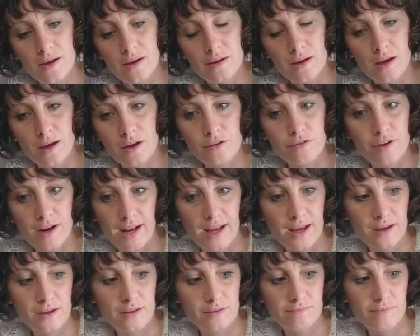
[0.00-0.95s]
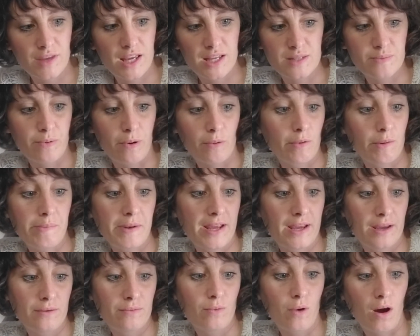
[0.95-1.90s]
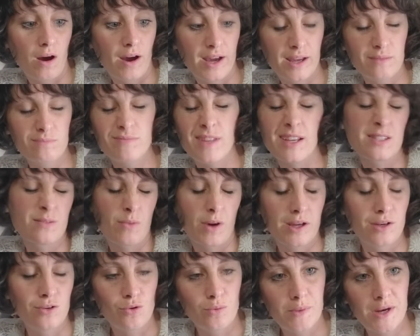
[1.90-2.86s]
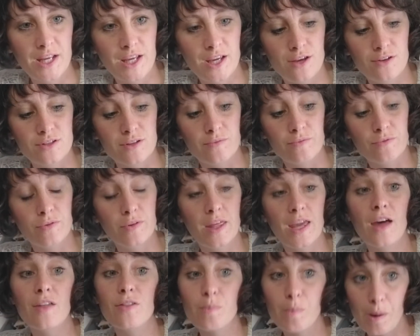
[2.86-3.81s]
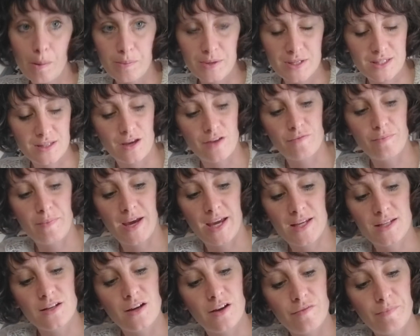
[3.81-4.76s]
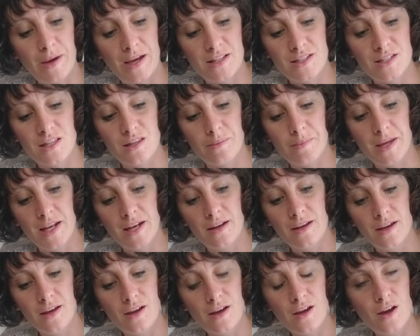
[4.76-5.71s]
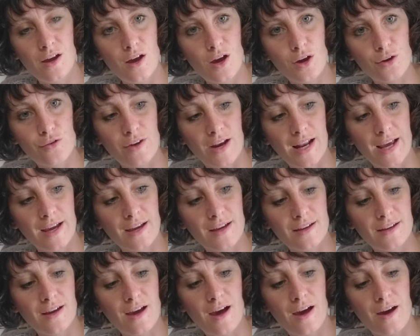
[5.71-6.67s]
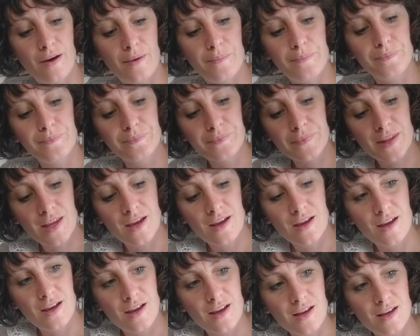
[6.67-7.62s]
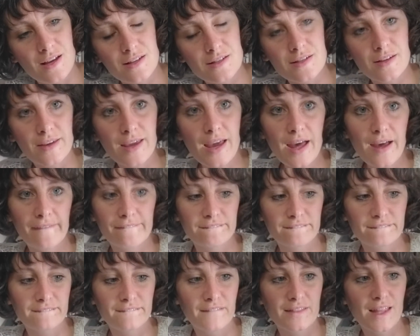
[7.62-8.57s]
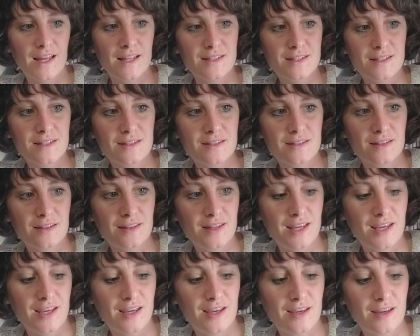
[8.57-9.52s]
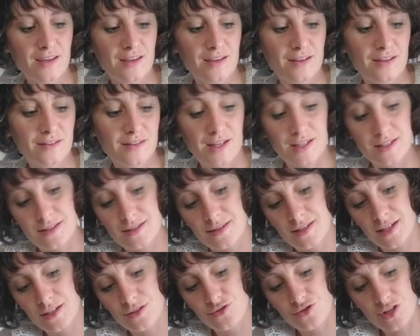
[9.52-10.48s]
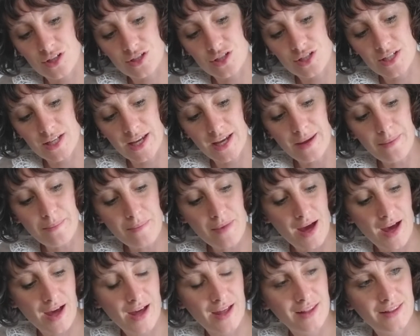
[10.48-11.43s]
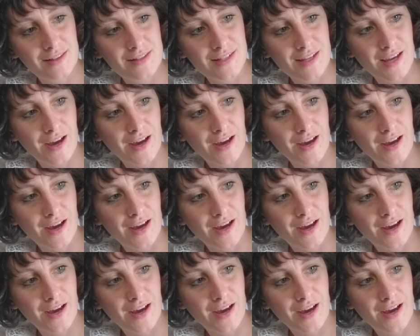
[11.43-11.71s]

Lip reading: acrylic is probably that's what I normally use, and for the other puppets that I've made, I've painted them in acrylic. So yeah, that's the introduction to him, and